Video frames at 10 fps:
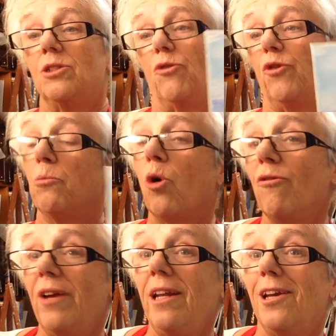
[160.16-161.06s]
So for more
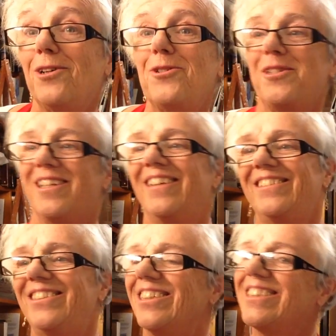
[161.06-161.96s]
videos,
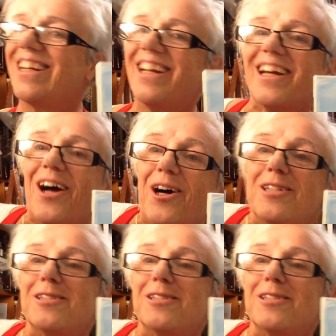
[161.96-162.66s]
just click on